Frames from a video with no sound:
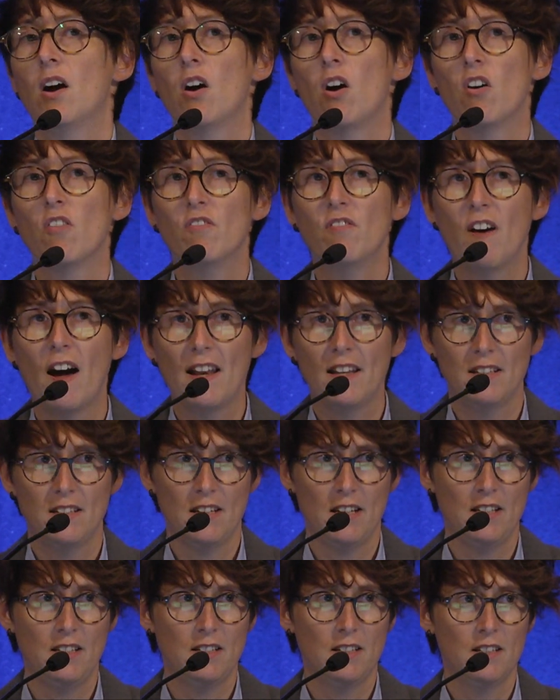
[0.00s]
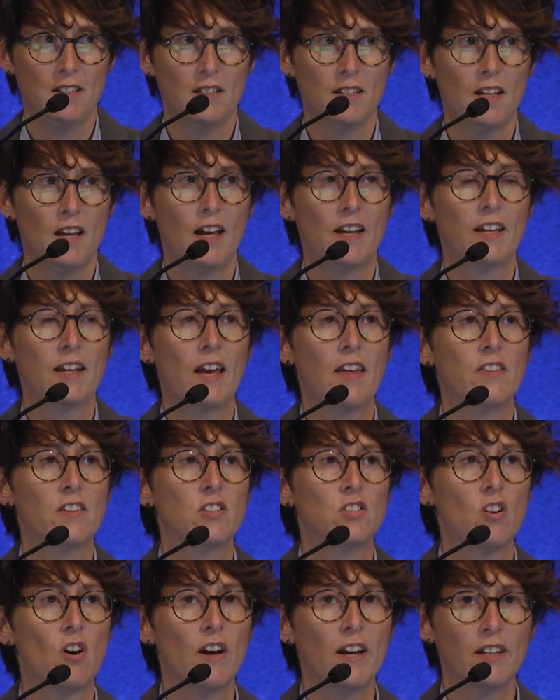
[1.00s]
are validated and get
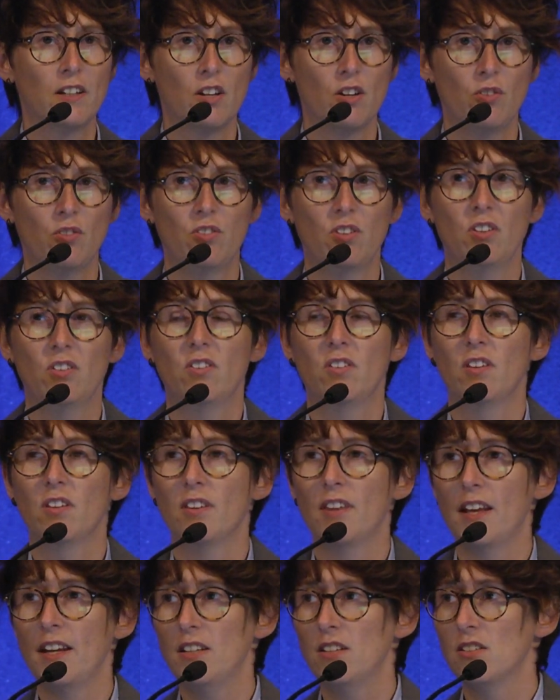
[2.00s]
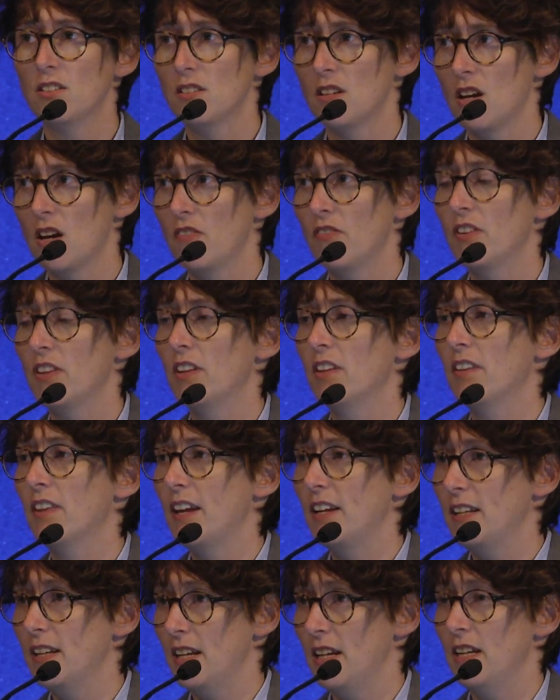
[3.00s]
the diagnosis that they deserve and that
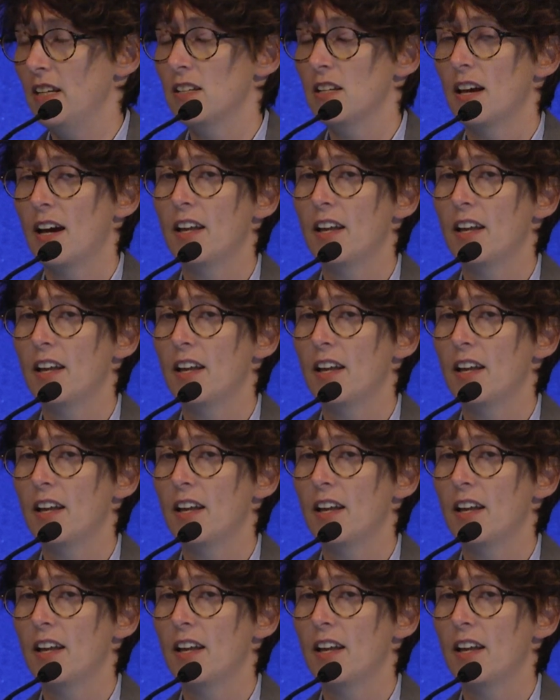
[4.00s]
they need.